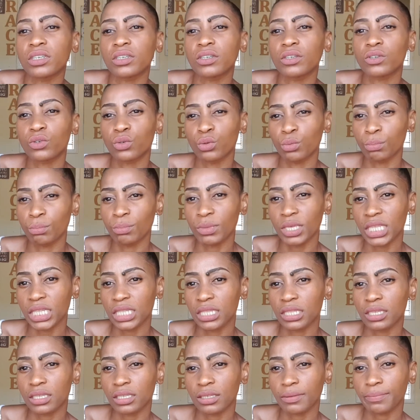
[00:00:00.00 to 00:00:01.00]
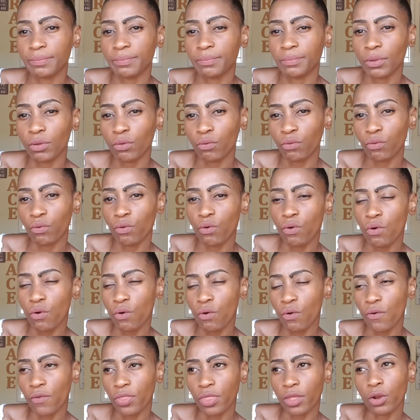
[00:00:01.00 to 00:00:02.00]
to meet
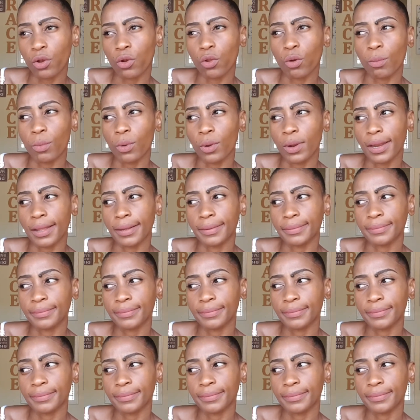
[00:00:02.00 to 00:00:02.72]
before the lobola.